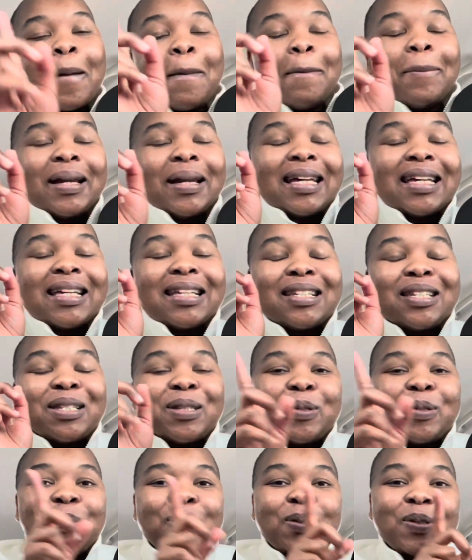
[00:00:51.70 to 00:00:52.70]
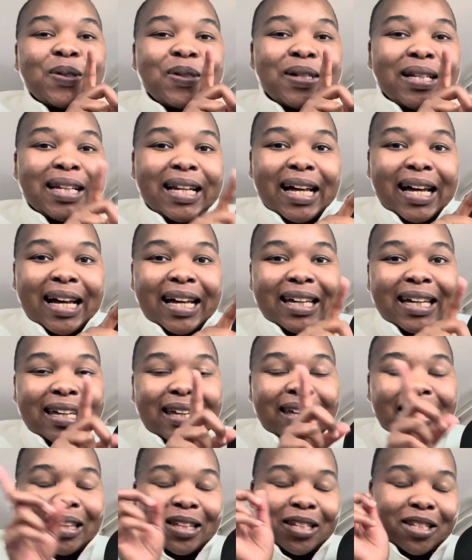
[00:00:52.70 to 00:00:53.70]
Please do like
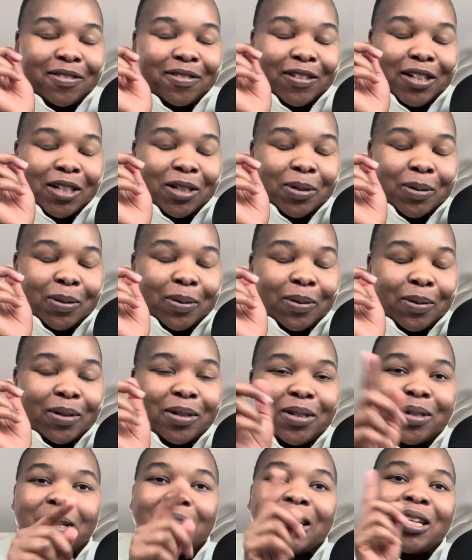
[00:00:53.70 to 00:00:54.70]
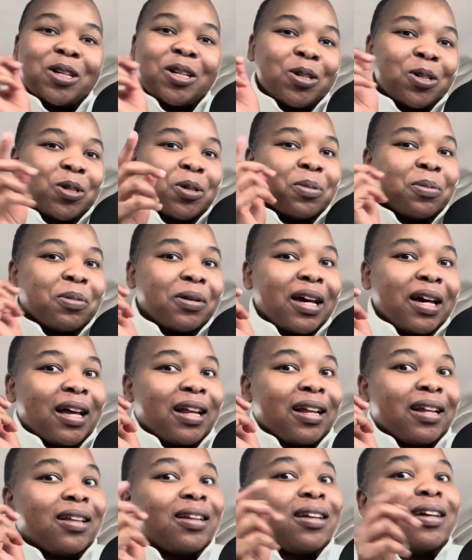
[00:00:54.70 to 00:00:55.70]
this video so that YouTube
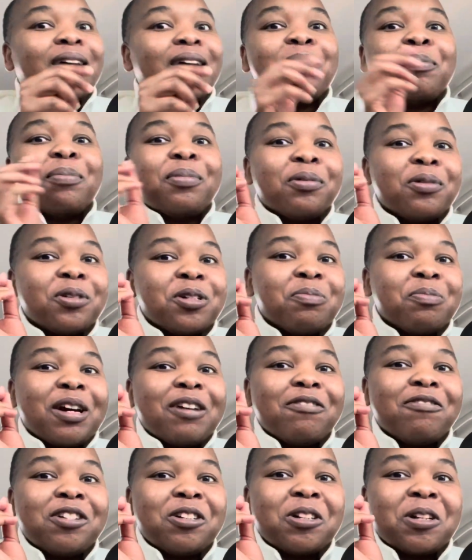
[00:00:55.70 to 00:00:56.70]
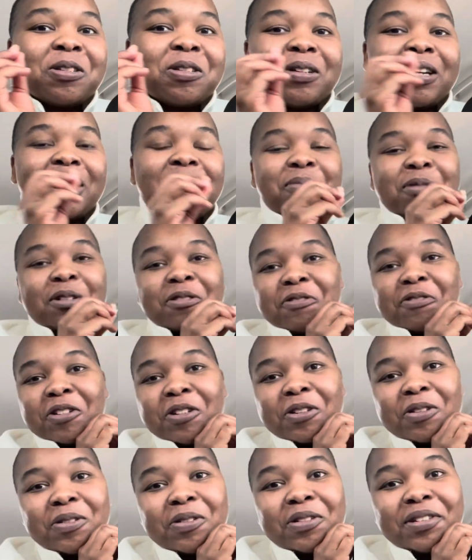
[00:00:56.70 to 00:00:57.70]
can push my video to get more
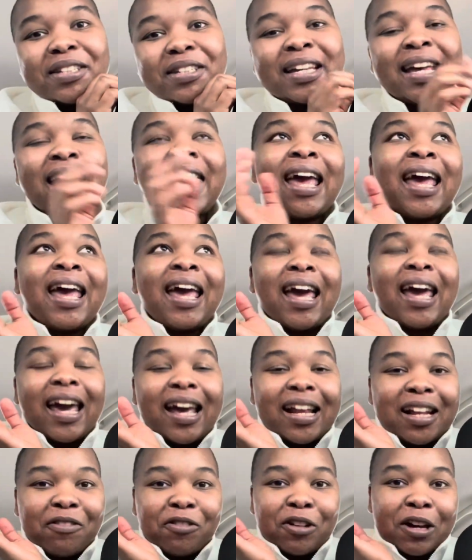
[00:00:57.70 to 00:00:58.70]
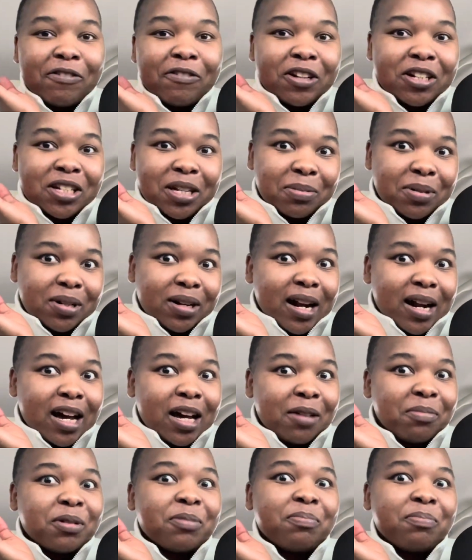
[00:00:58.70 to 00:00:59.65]
views. And if you haven't subscribed,